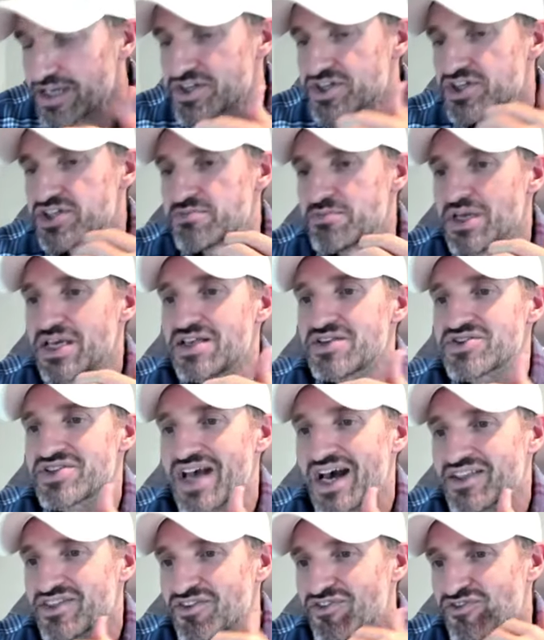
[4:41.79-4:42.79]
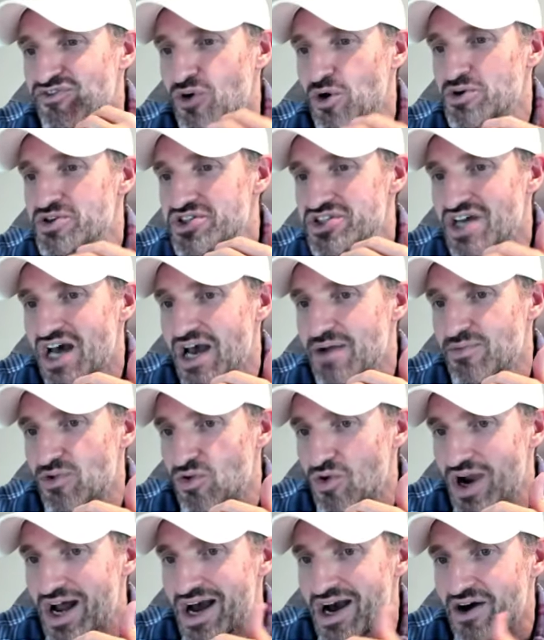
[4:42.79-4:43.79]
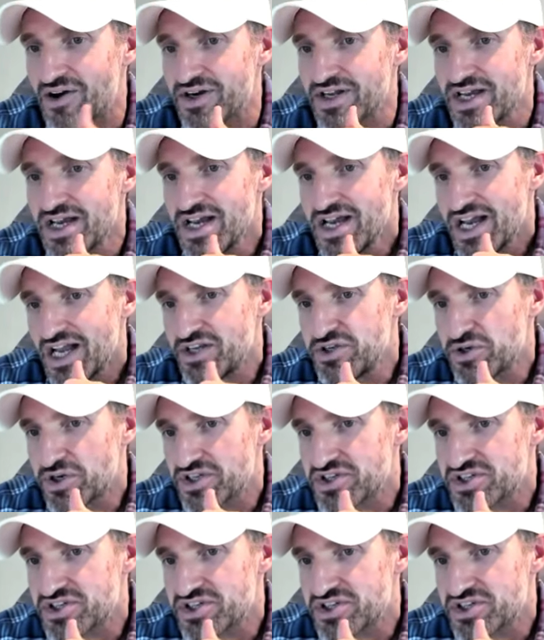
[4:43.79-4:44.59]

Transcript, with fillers: It just means that the first time around, and you